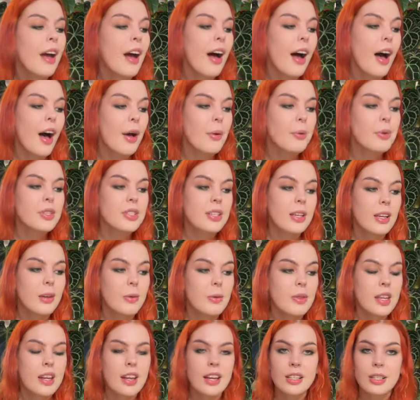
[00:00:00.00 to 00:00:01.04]
I will see you in
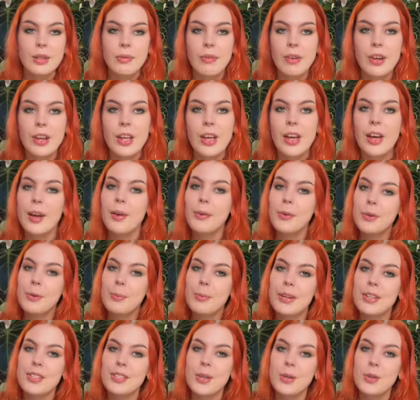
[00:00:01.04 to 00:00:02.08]
the next video. All
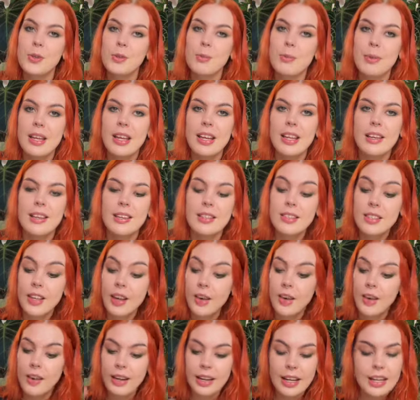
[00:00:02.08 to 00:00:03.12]
my social medias
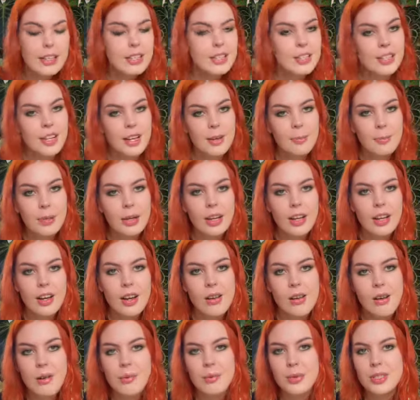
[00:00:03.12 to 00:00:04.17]
are linked down below.
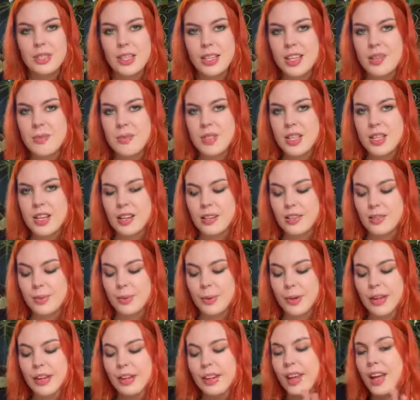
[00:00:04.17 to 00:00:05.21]
I will see you in the next
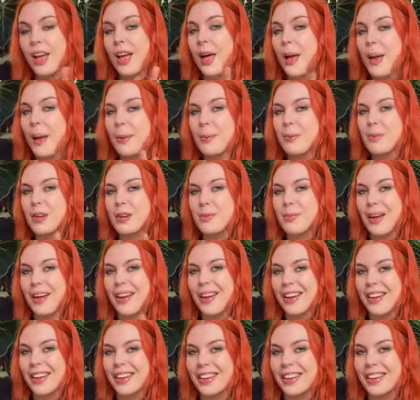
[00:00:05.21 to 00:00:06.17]
one. Bye-bye.